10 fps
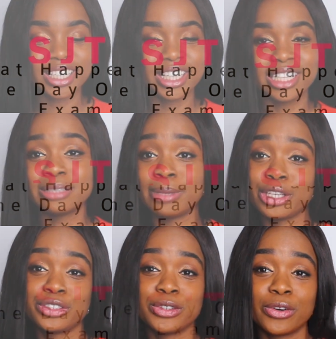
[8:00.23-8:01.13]
you need to make
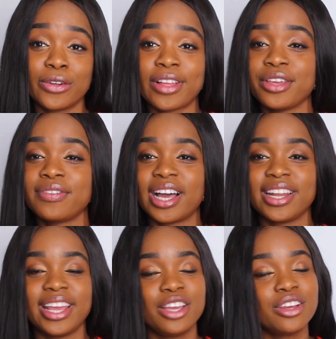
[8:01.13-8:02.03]
sure that you've had
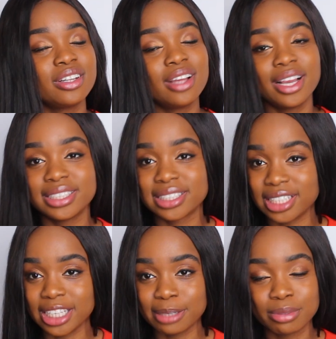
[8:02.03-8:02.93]
a good night's
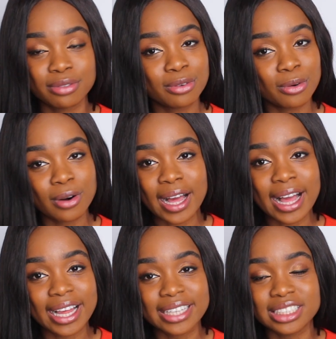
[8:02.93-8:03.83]
sleep
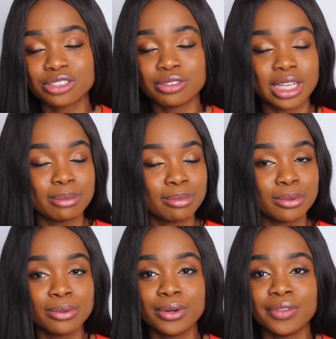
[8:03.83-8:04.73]
beforehand. It's really
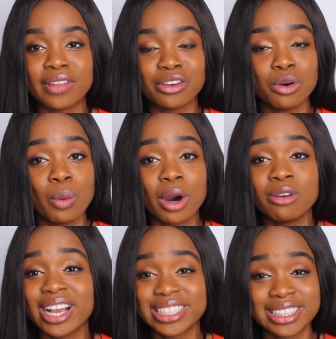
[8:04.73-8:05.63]
important that you're well
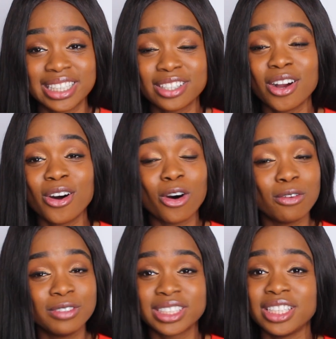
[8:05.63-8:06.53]
rested.
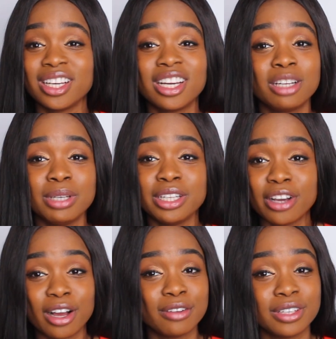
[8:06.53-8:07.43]
Obviously, you're going to be
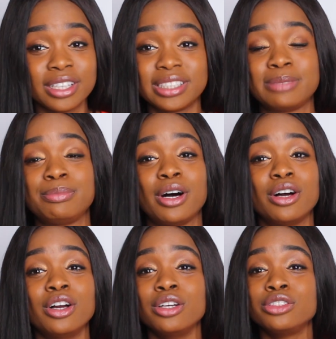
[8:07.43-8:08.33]
nervous,
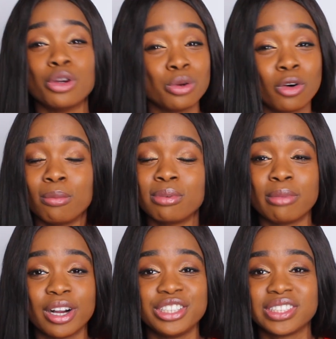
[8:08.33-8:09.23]
but don't
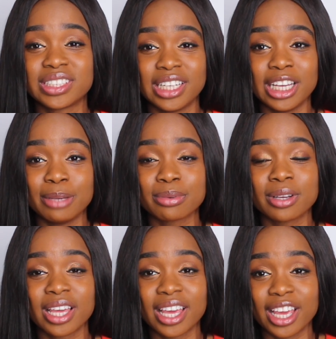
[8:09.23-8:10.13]
compromise your sleep,
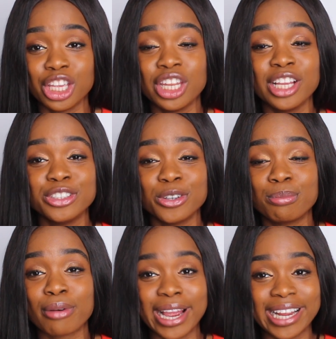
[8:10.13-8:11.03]
okay? You need your
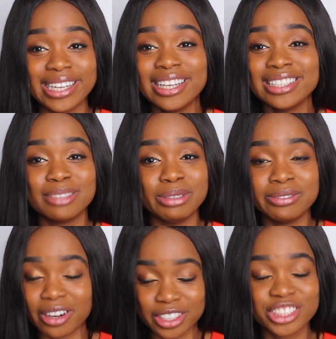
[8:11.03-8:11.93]
brain to be
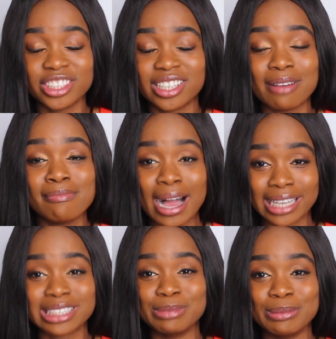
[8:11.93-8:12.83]
functioning at
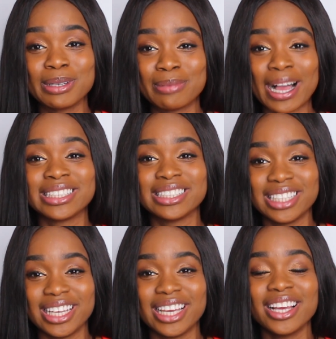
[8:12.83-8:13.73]
maximum
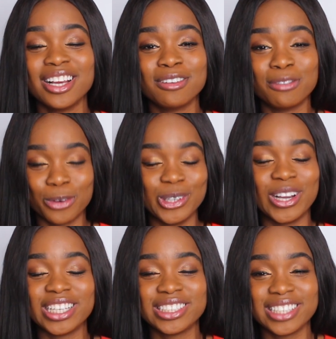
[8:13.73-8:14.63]
capacity for your
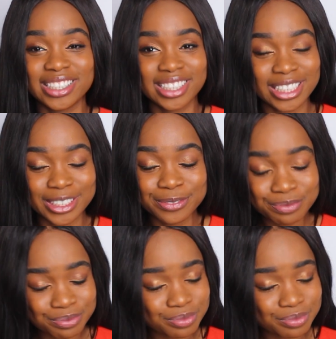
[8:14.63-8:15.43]
SJT.